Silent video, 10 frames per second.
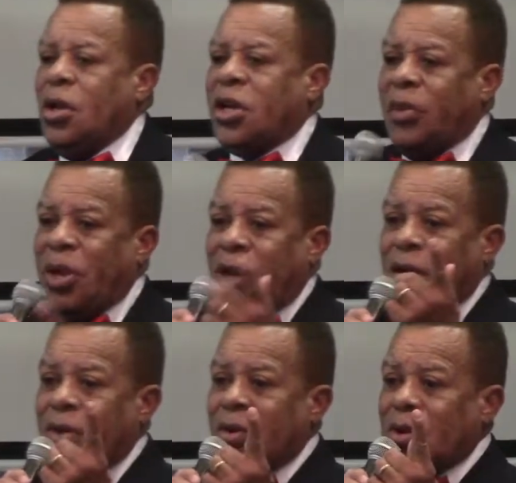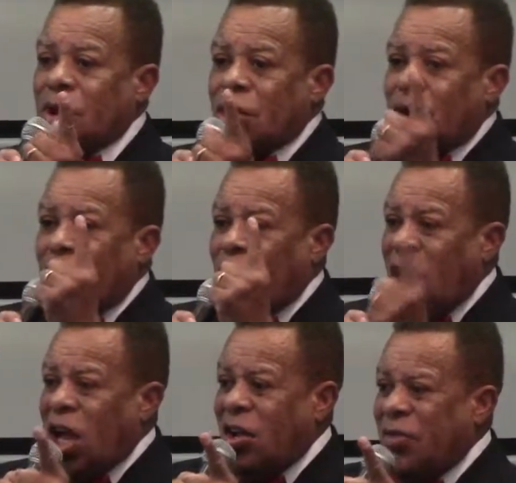Look at me.
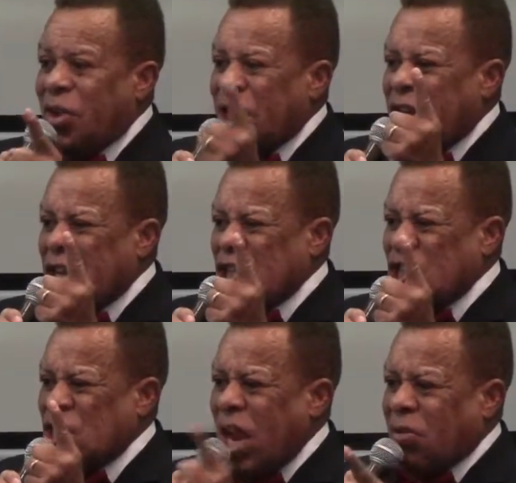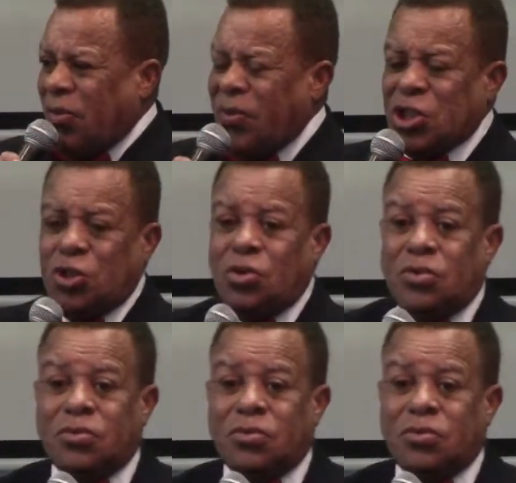Love is sacrificial.